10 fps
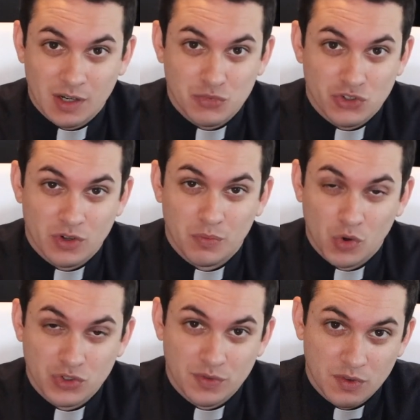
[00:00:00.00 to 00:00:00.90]
I'm sure
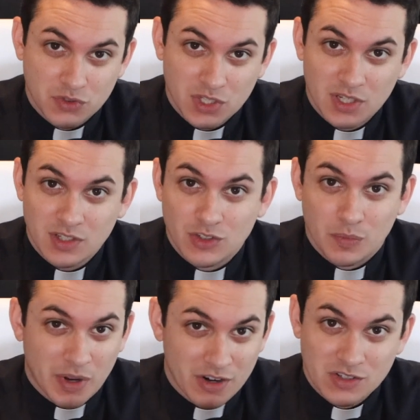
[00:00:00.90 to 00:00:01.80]
most of you have seen it, your
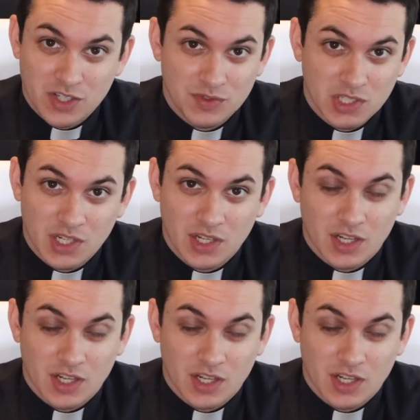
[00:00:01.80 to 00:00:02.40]
parents have seen it,